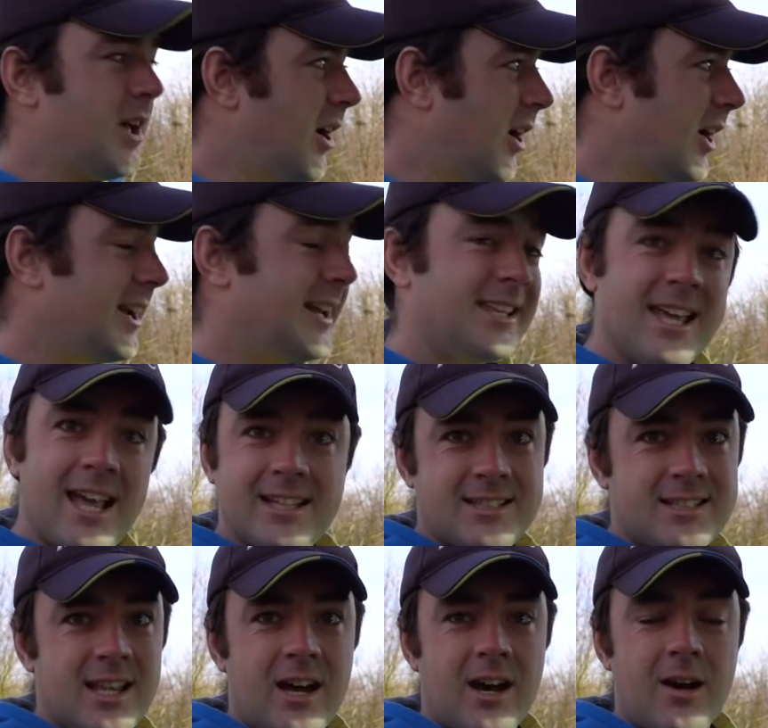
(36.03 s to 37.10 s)
I'm going to get
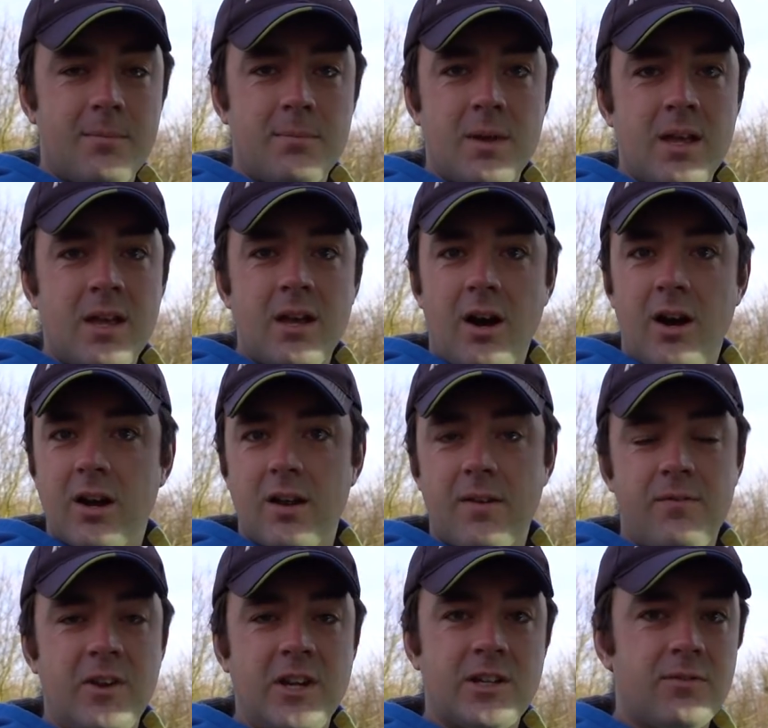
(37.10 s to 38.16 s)
set up, I'm going to
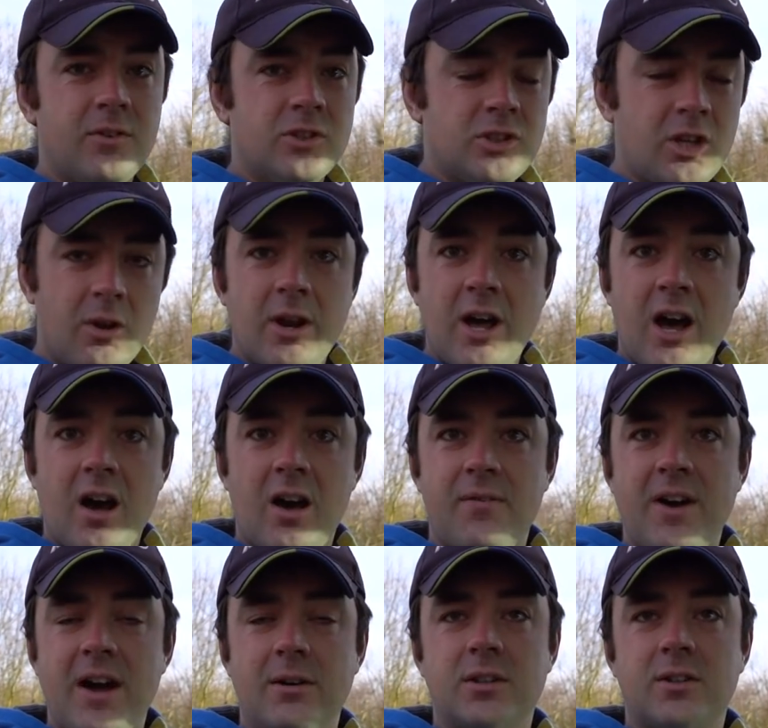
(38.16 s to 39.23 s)
fish for 2.5
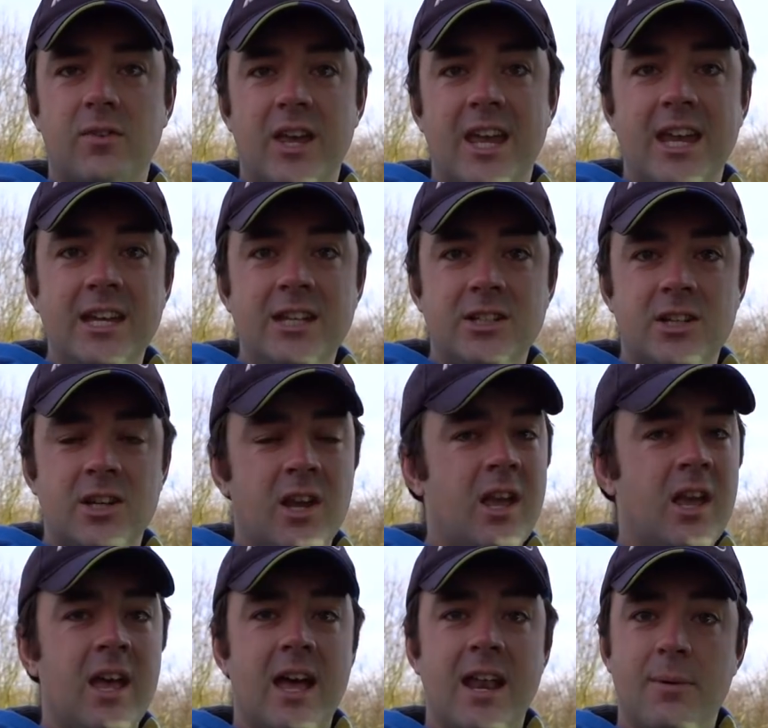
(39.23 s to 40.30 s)
hours for each,
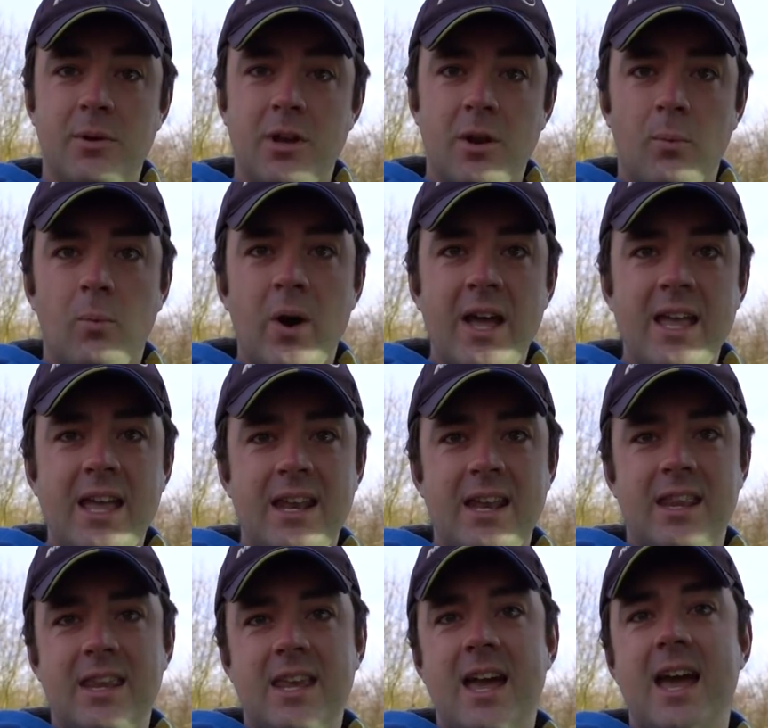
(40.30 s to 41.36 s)
and then we're going to weigh in
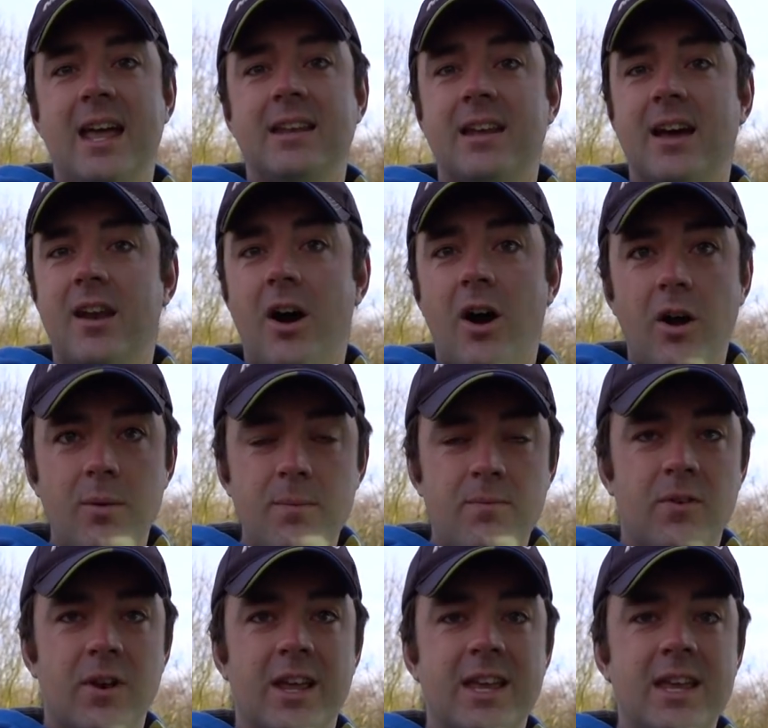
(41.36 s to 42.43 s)
at the end, and
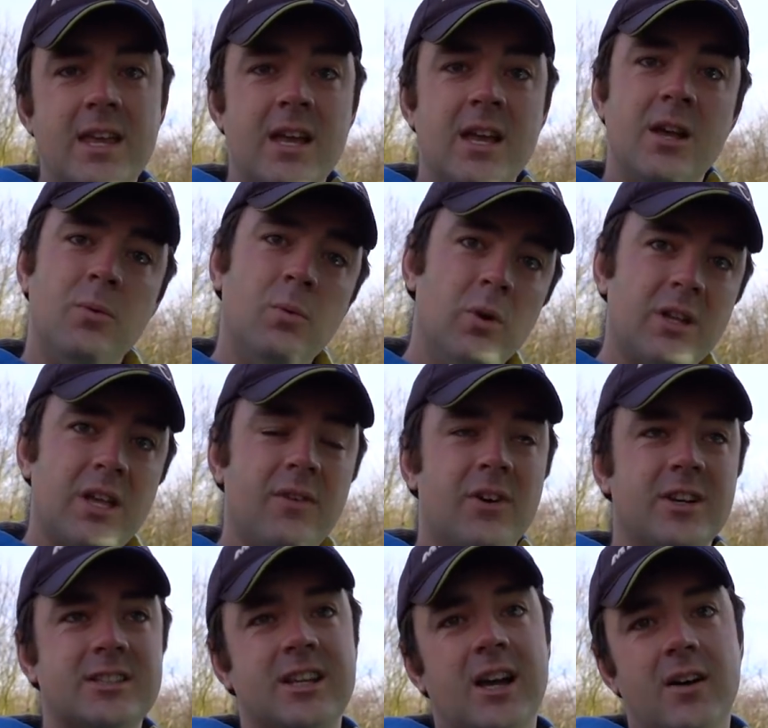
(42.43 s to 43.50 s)
hopefully we'll give
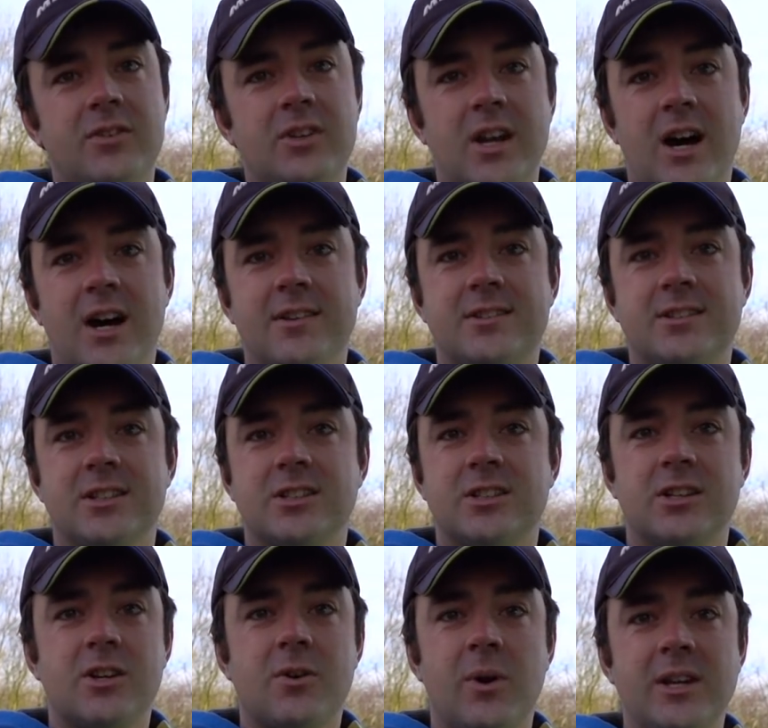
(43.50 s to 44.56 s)
ourselves an answer
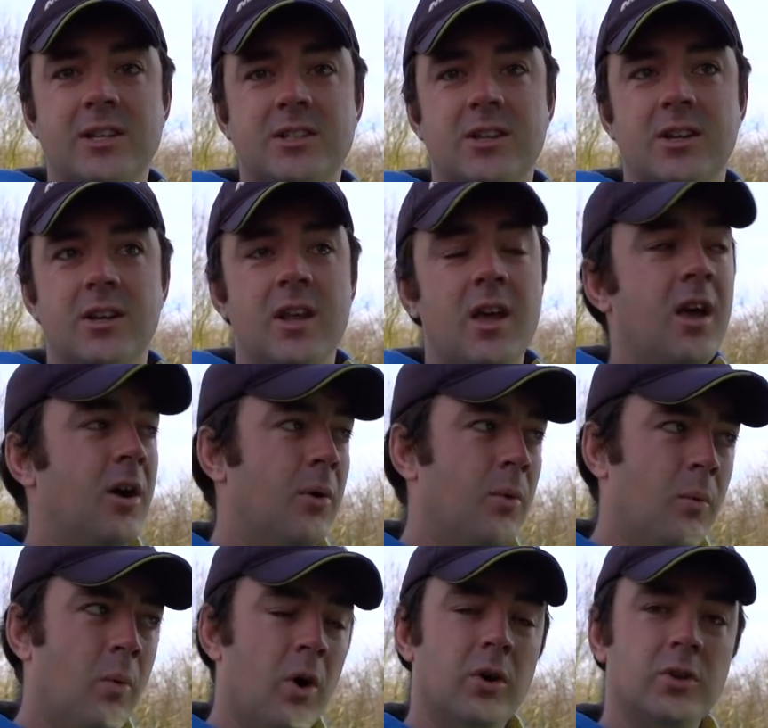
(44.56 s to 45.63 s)
to the question,
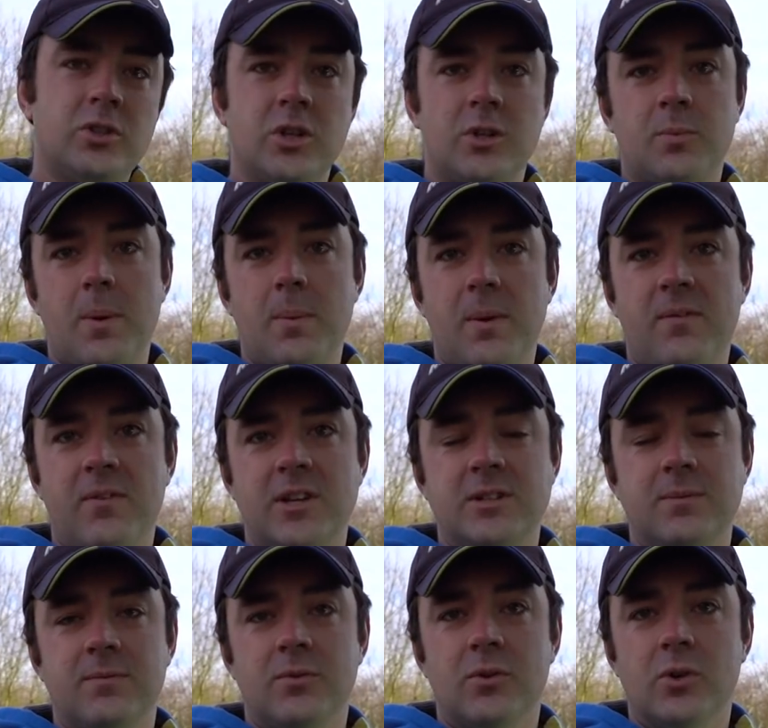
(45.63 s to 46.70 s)
what should we be
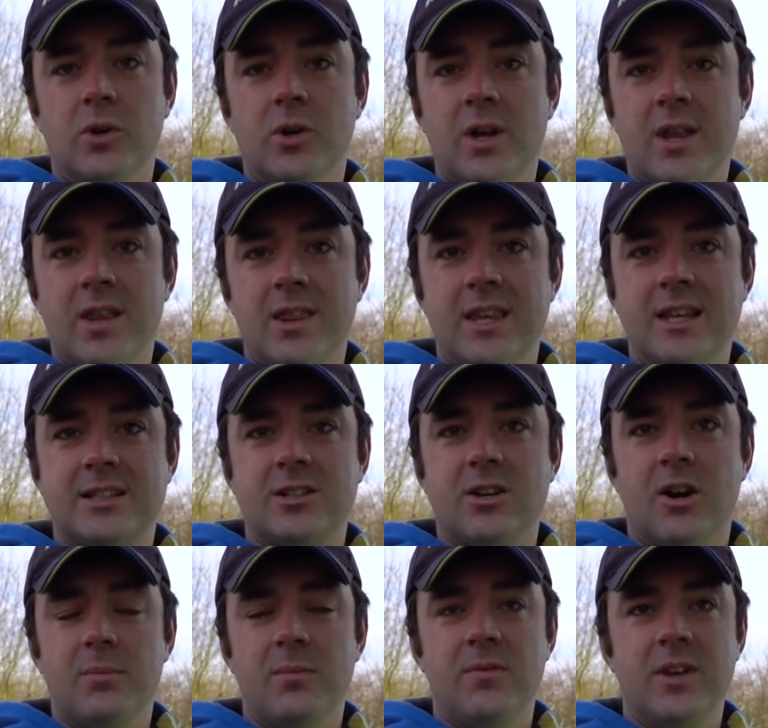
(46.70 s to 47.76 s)
fishing for this
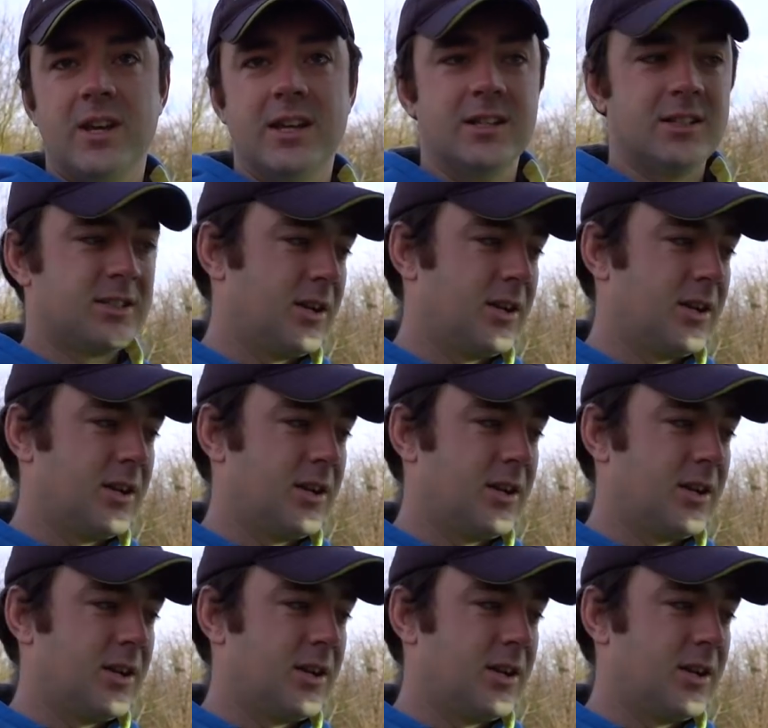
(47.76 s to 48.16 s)
time of year?